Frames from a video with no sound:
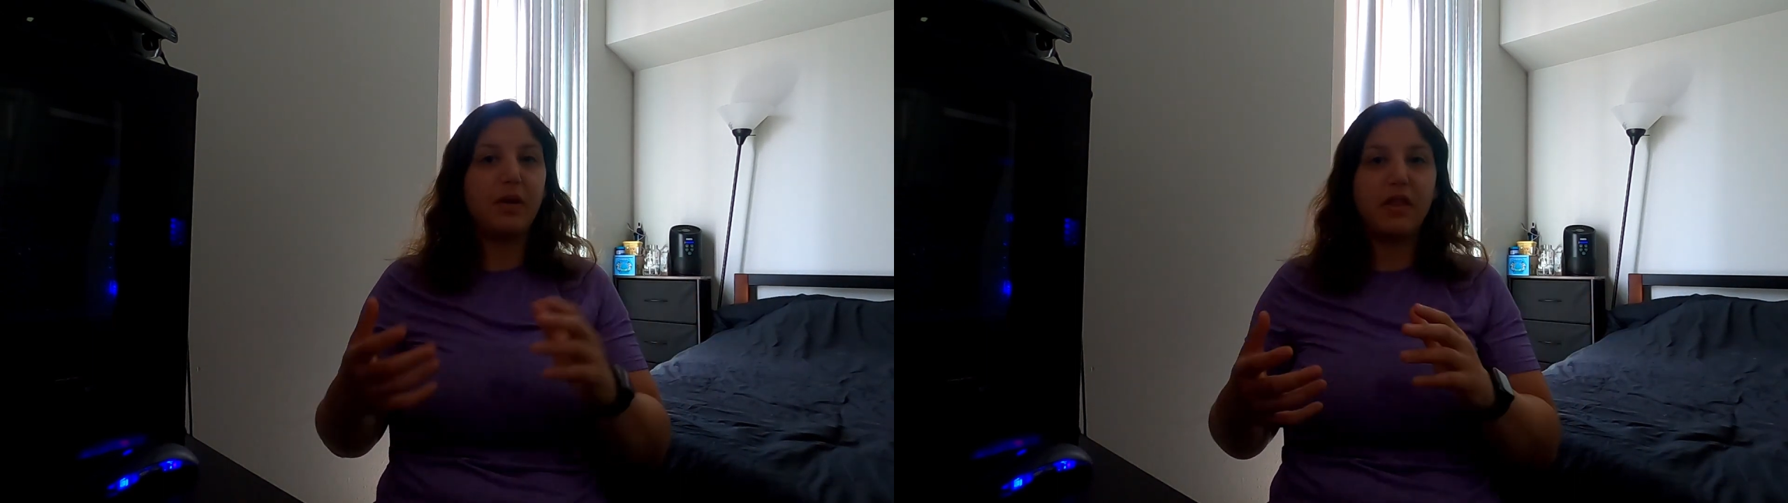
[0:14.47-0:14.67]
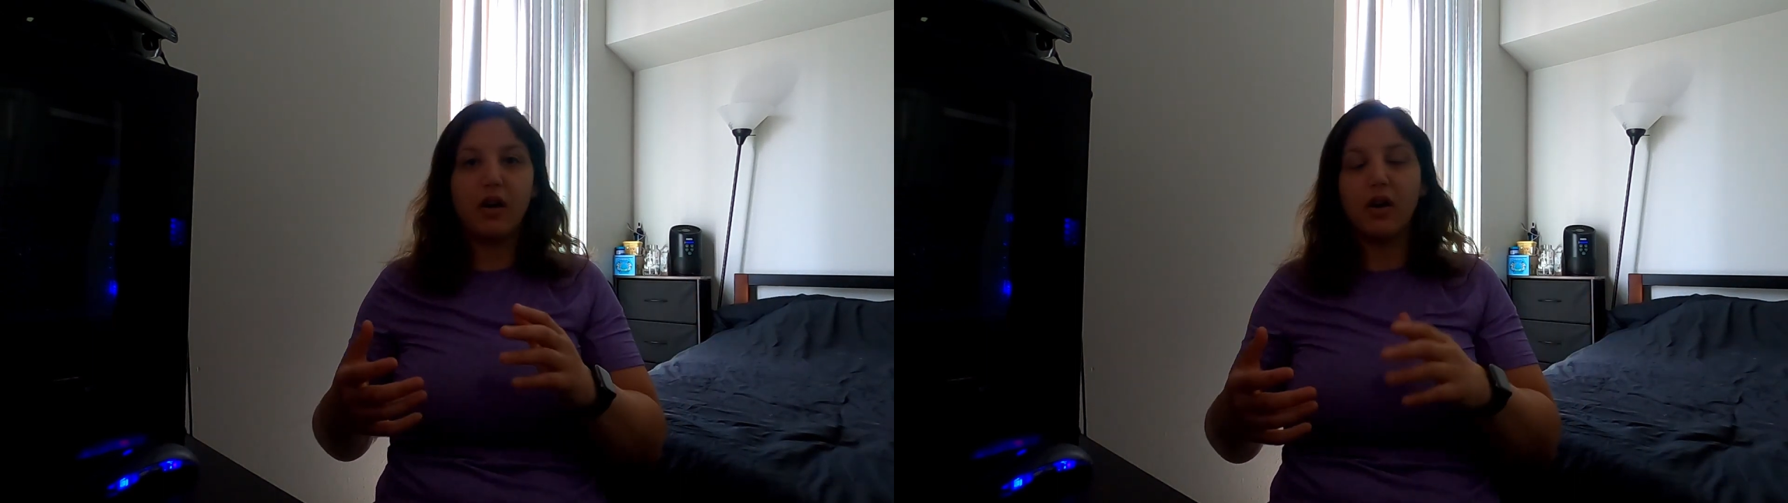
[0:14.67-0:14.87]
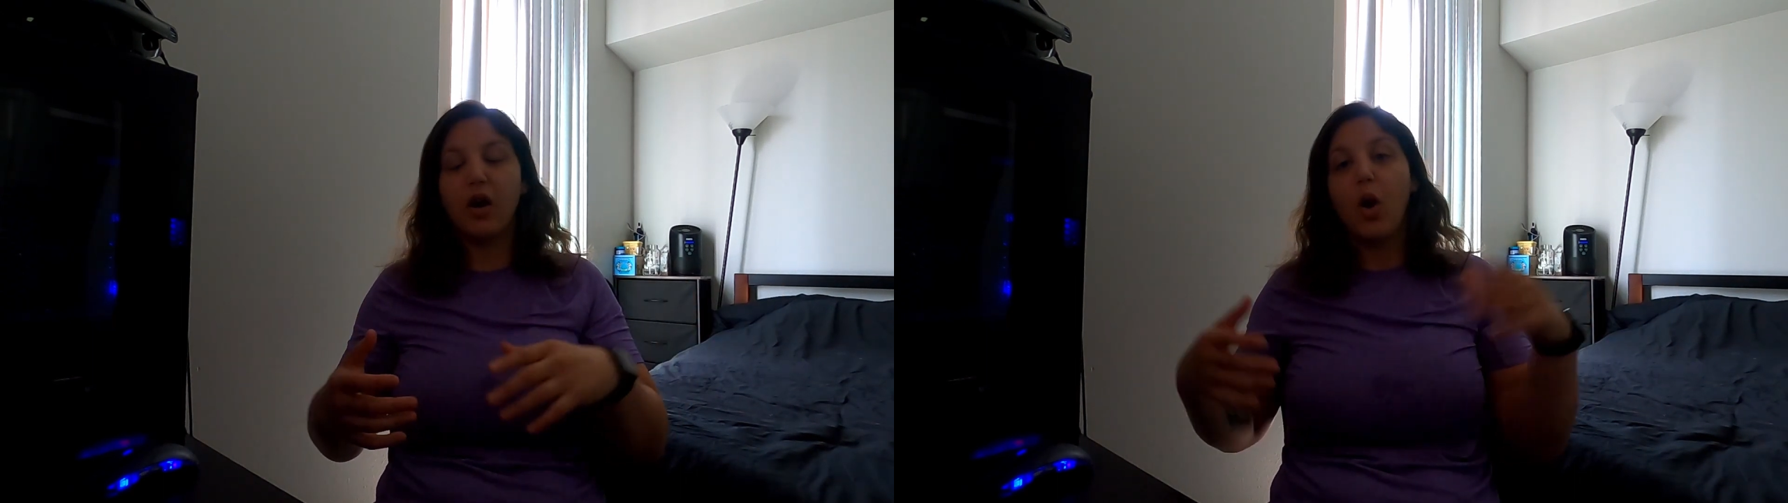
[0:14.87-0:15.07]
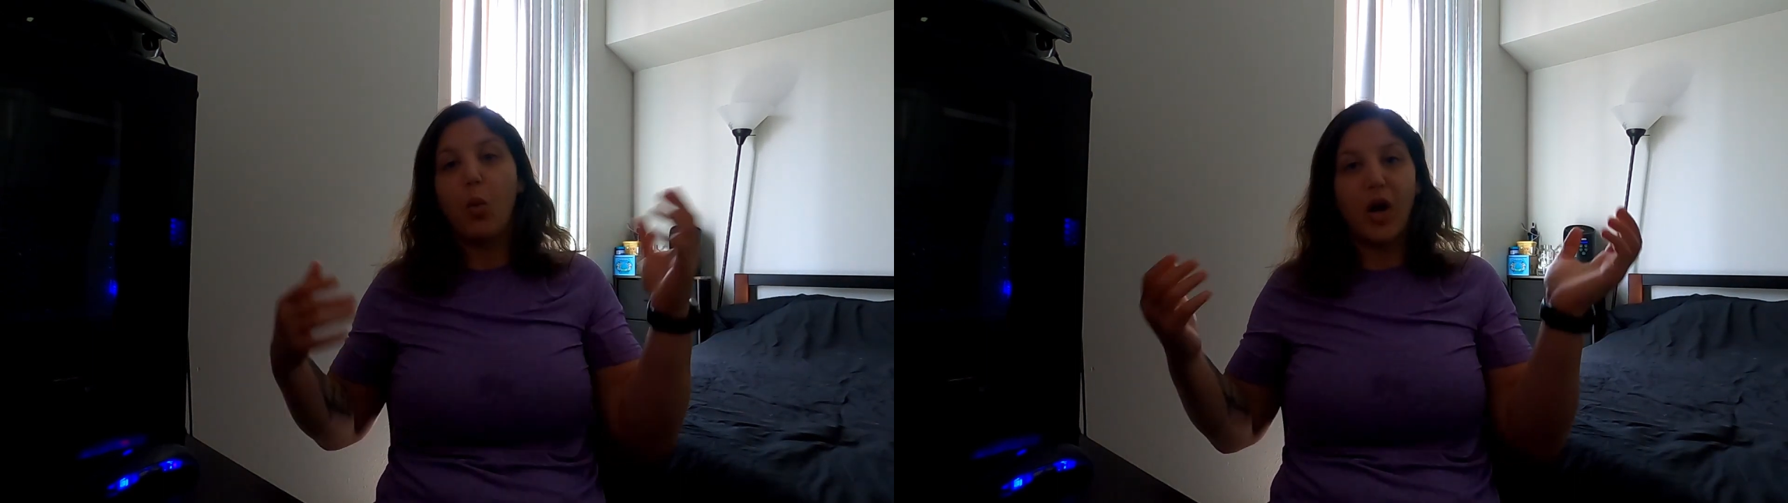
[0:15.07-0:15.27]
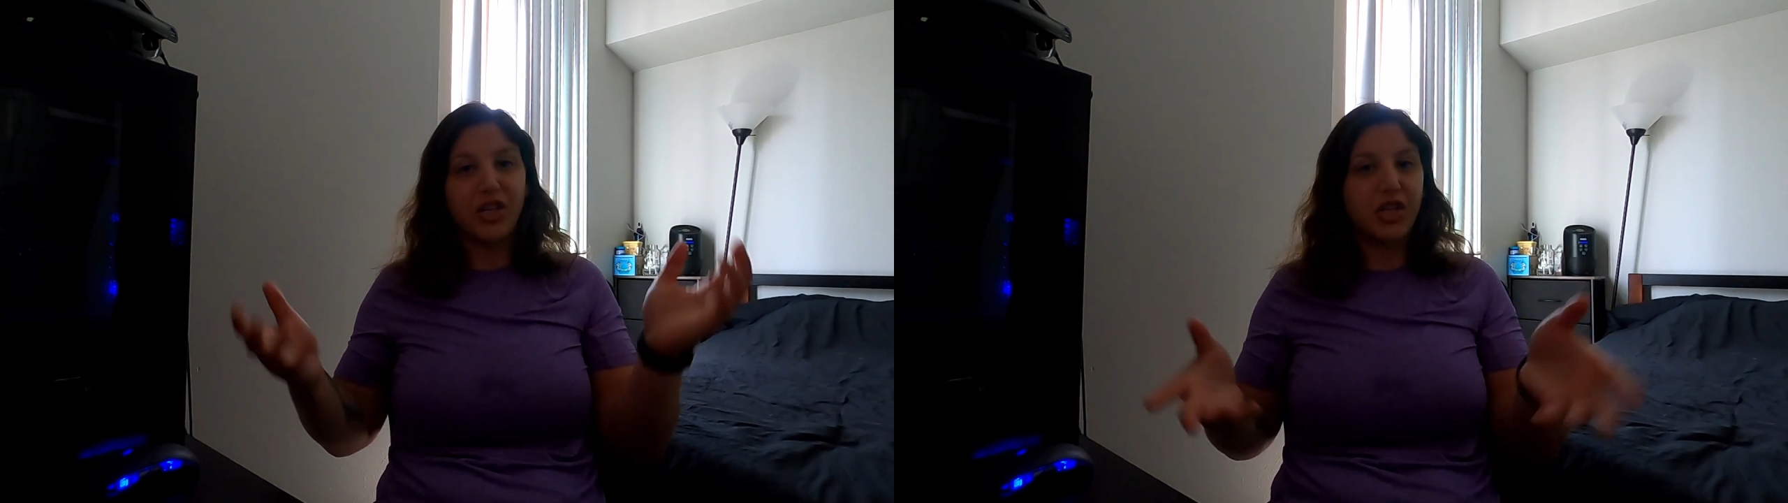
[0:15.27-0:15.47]
be there
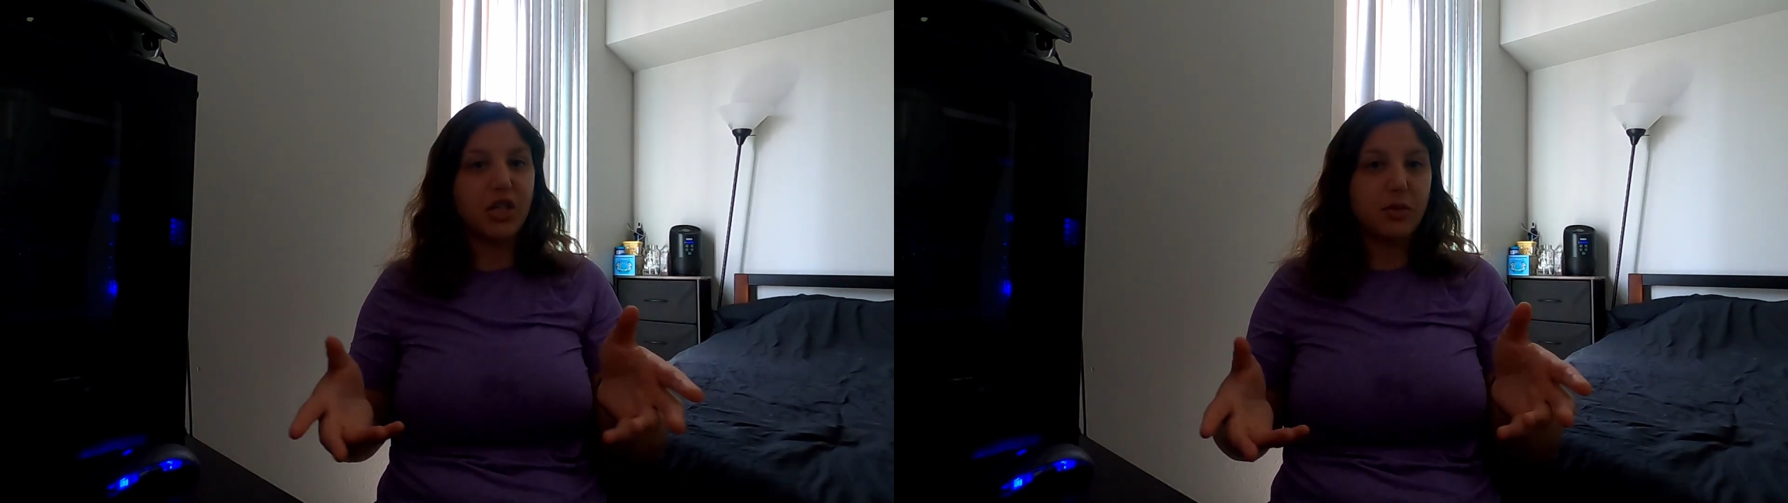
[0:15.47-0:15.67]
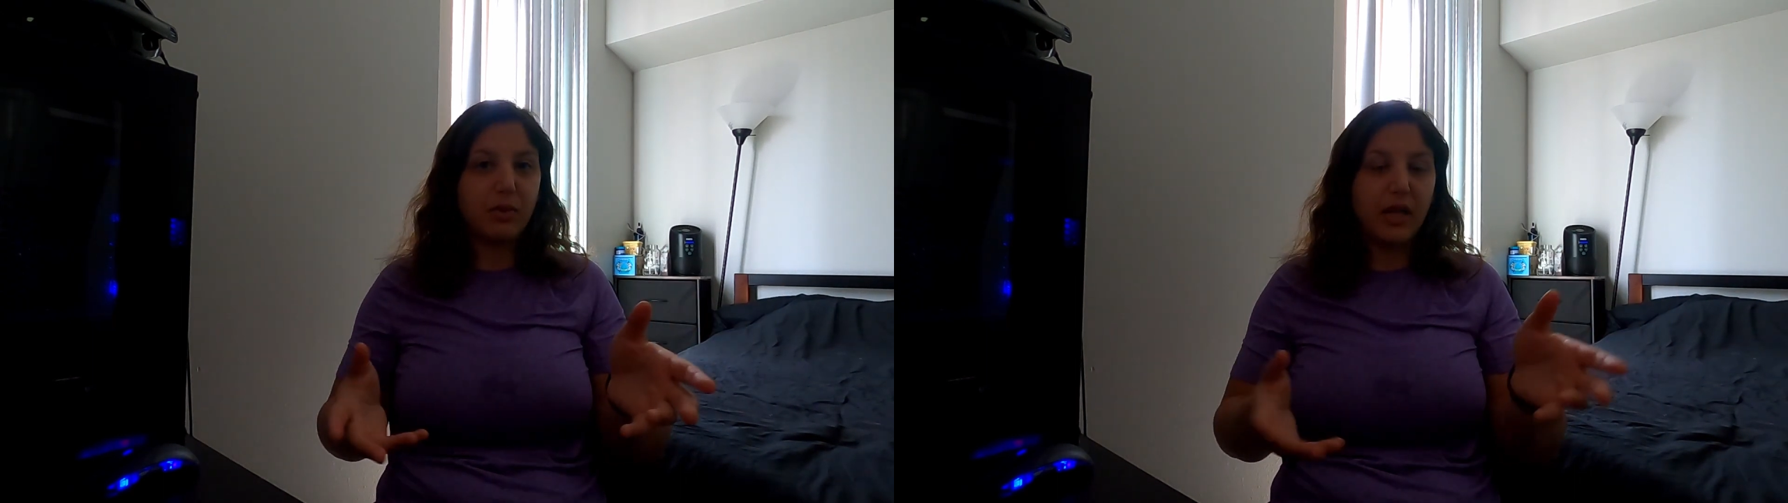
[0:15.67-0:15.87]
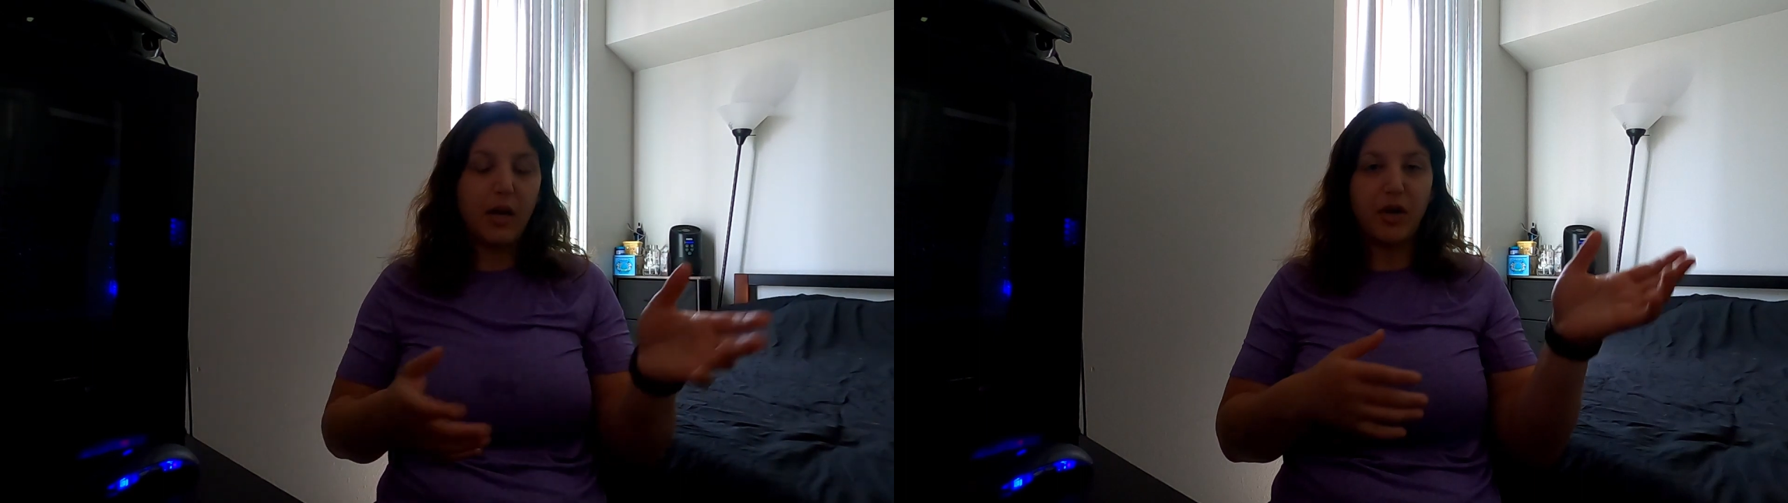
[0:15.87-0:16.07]
watching us play,